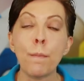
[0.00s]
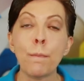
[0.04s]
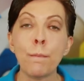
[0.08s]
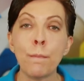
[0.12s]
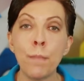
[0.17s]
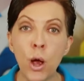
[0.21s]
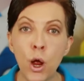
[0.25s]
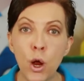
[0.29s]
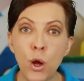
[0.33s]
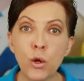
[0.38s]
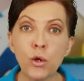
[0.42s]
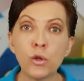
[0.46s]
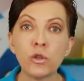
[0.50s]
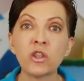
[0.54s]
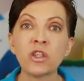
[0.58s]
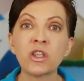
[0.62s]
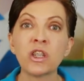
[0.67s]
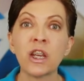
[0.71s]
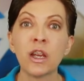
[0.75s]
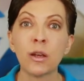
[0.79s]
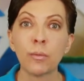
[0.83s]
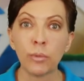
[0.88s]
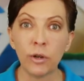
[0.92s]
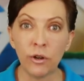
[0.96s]

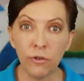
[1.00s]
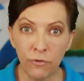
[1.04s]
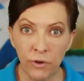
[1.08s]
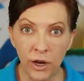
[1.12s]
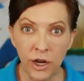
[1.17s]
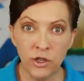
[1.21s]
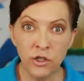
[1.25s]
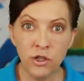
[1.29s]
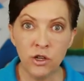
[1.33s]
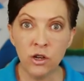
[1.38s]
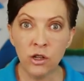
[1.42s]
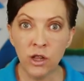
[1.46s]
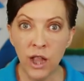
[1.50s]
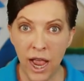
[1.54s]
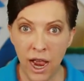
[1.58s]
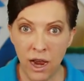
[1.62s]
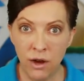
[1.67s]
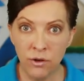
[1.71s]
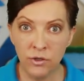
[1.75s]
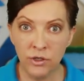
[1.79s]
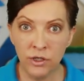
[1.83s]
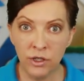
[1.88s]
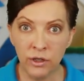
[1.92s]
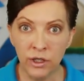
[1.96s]
most professional
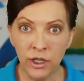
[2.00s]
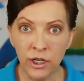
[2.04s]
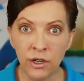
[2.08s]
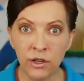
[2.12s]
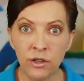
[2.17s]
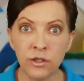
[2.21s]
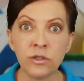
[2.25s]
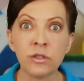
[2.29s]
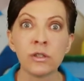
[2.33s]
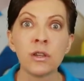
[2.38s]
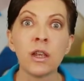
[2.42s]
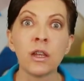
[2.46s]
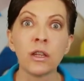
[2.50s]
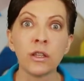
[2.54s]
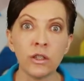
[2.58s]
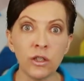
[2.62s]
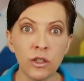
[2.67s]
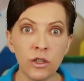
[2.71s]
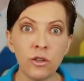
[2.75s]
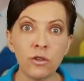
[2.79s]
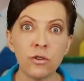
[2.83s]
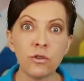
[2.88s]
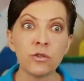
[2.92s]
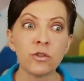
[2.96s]
house cleaners
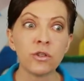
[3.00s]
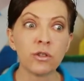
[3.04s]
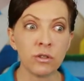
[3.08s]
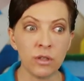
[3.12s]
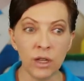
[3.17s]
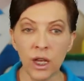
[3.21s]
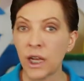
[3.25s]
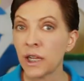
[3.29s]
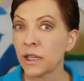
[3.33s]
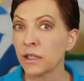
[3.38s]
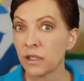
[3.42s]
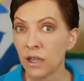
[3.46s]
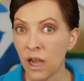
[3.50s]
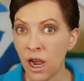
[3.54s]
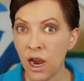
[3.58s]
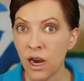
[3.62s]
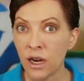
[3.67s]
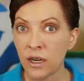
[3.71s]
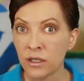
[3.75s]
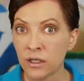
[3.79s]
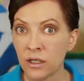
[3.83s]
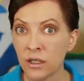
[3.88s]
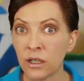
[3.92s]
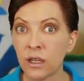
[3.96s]
use non
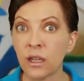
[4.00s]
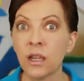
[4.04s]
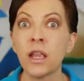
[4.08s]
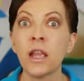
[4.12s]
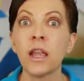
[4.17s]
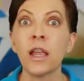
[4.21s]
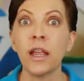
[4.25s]
toxic,